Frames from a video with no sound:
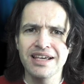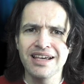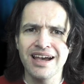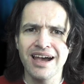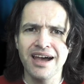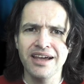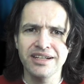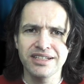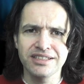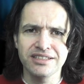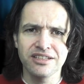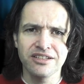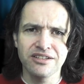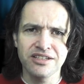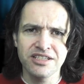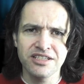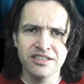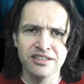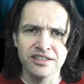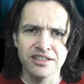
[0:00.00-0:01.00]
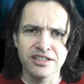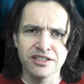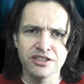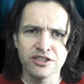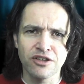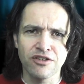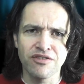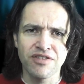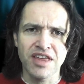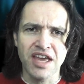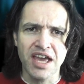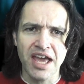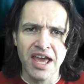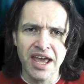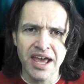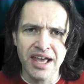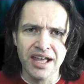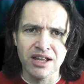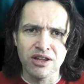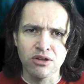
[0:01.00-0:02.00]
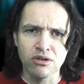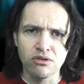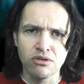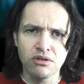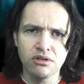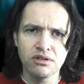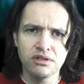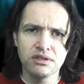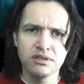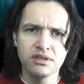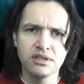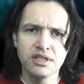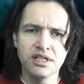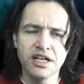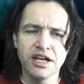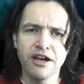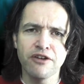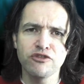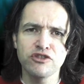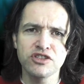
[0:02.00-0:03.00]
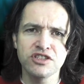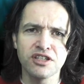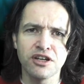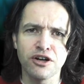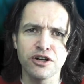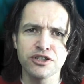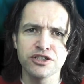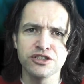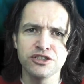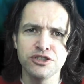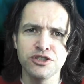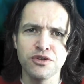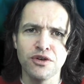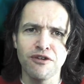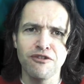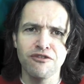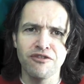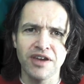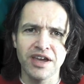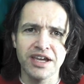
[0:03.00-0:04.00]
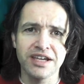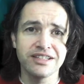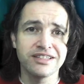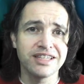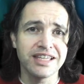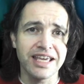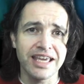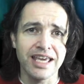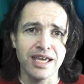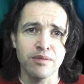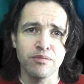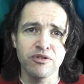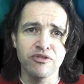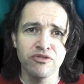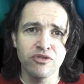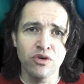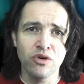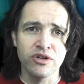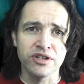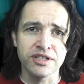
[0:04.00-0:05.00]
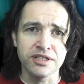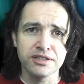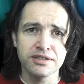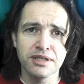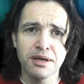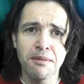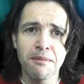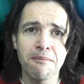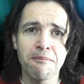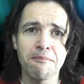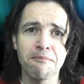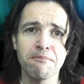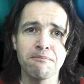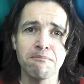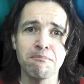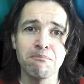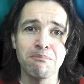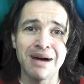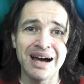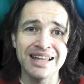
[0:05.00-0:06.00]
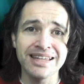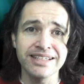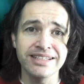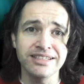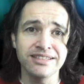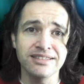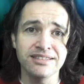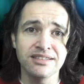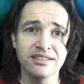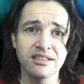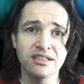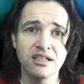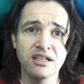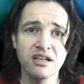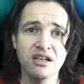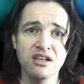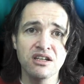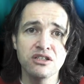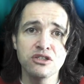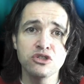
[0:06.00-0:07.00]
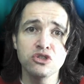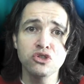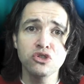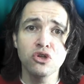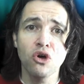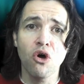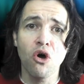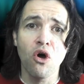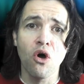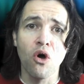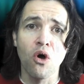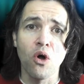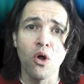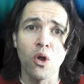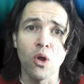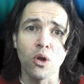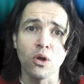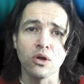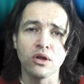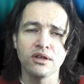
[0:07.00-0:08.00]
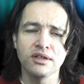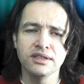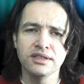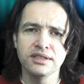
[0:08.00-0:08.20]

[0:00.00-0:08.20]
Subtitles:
characteristics of the L have started to affect the A before it. Mallet, tall.